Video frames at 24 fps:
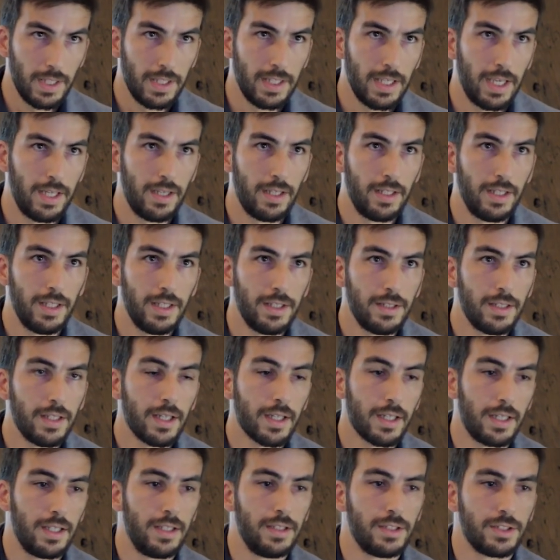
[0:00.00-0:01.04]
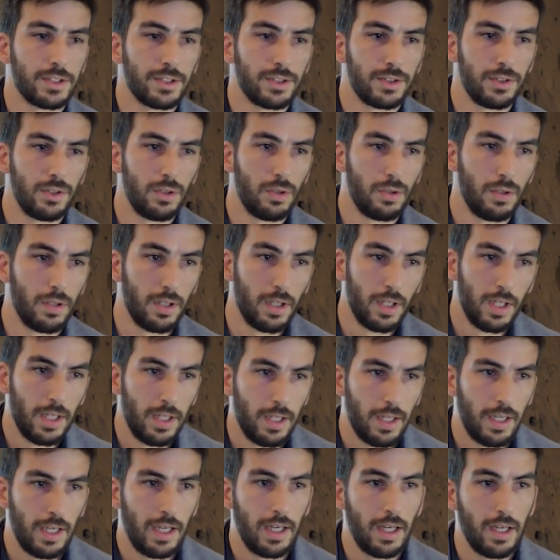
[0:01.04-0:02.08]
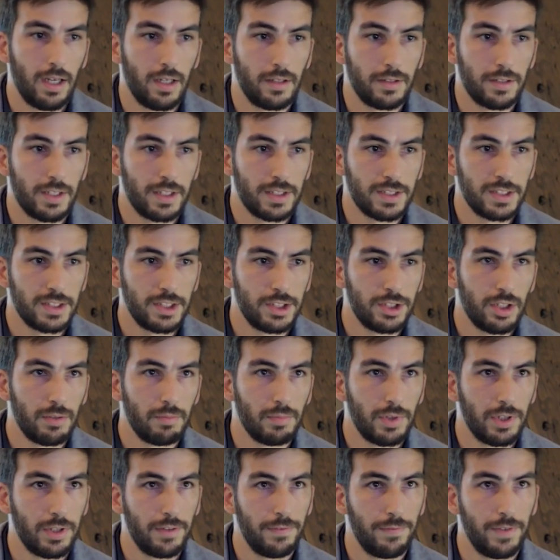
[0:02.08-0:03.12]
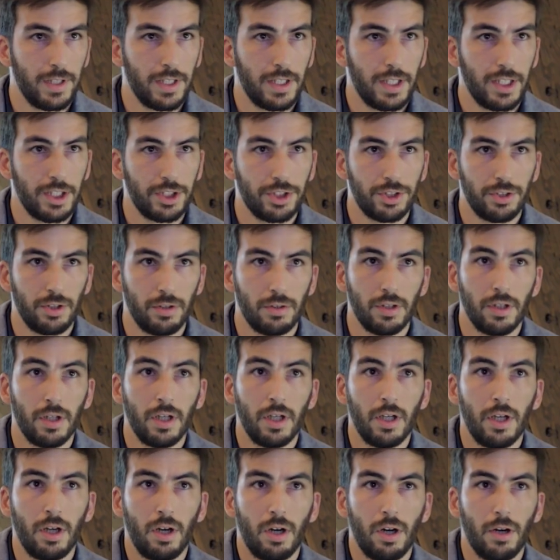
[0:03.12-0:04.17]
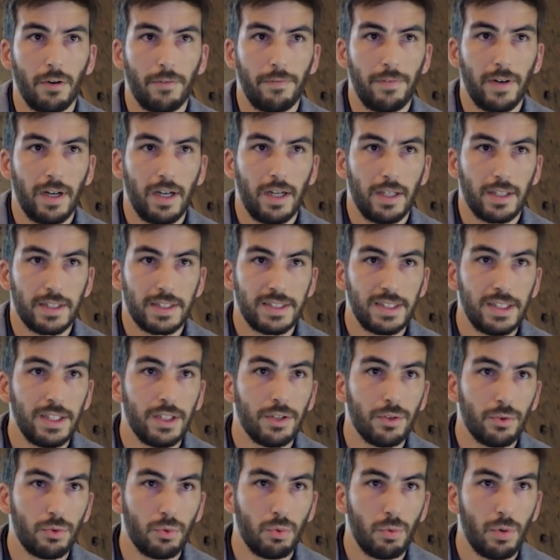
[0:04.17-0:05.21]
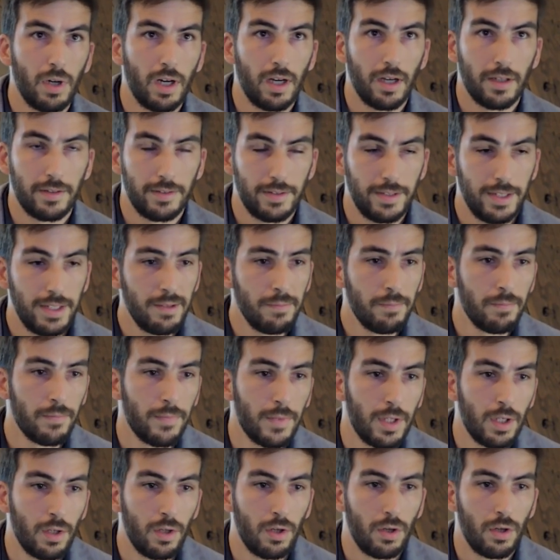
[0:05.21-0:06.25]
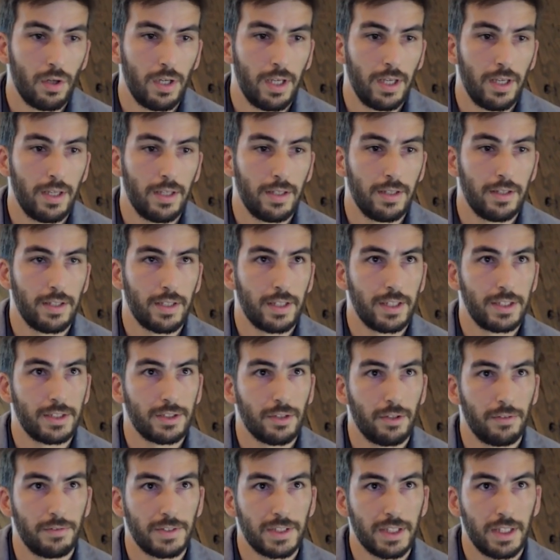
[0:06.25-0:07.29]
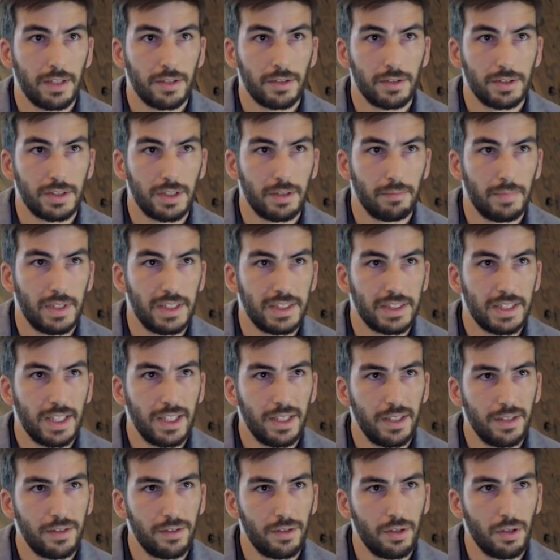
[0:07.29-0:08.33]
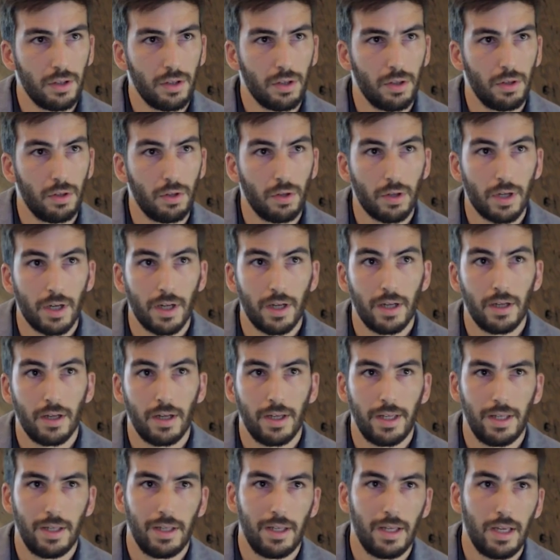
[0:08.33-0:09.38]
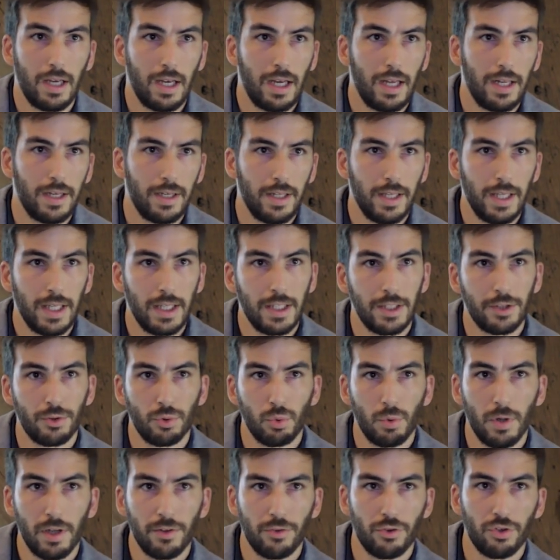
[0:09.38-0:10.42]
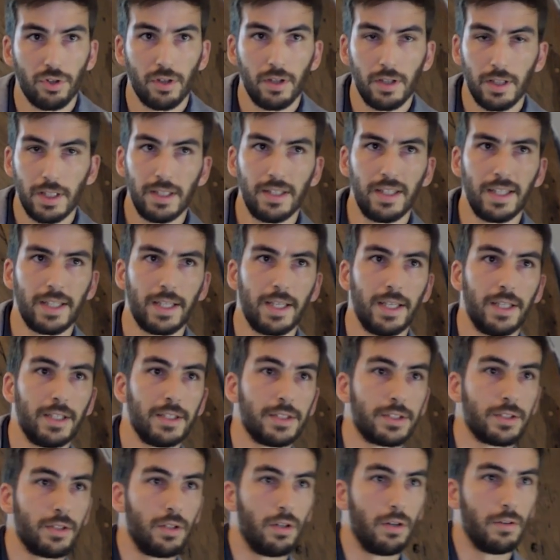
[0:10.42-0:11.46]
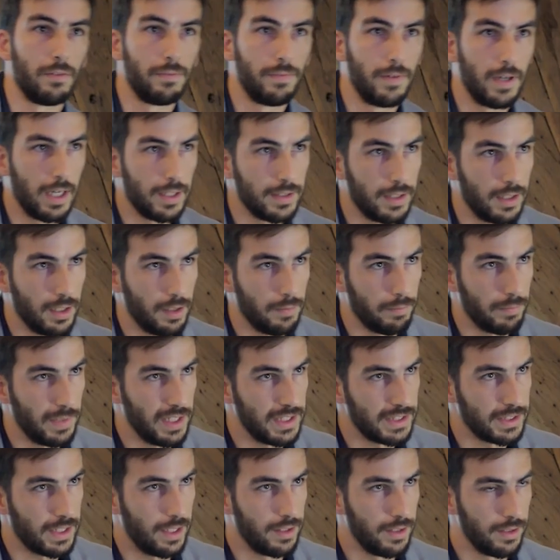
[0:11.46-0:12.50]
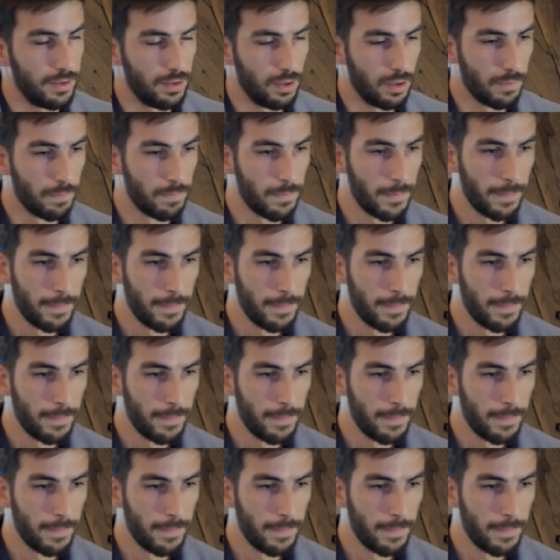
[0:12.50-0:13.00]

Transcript: can either install a transition modification of a C to a T, in the case of cytosine base editor, or an A to a G in the case of adenine base editor.